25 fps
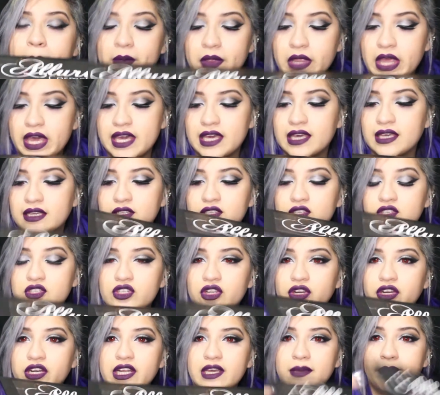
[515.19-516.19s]
like,
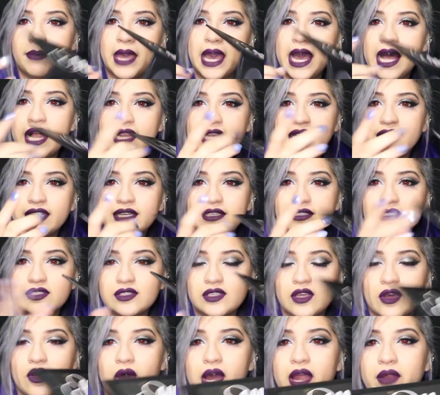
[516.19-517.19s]
sturdy palette,
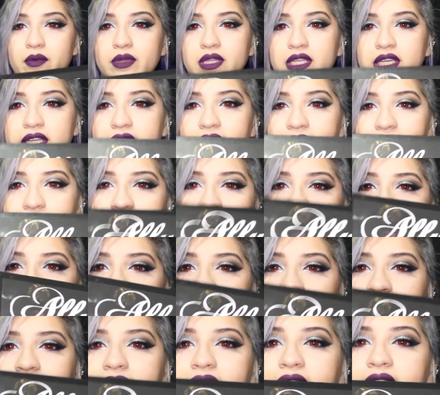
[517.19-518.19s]
so I really like
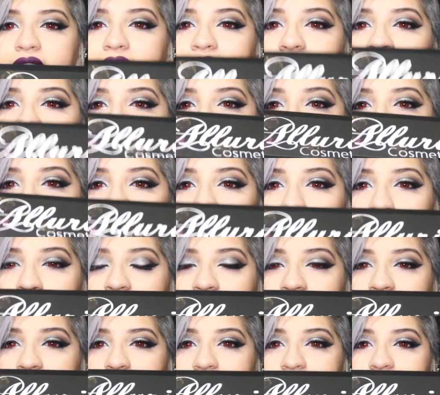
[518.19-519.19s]
it, and it has the
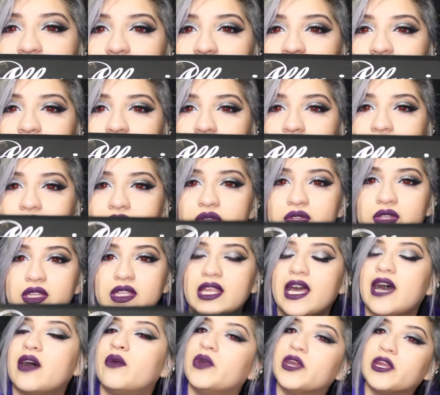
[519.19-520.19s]
magnets in here so
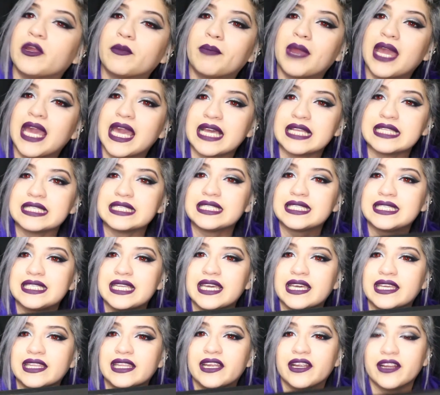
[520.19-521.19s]
that way your pans
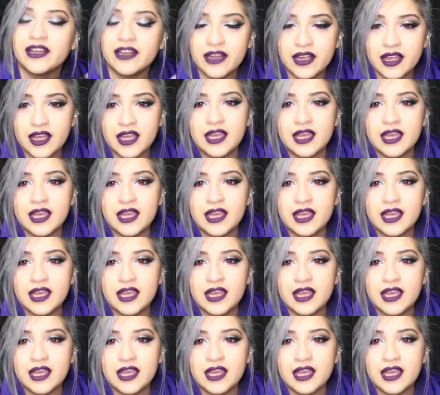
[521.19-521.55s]
stay in there.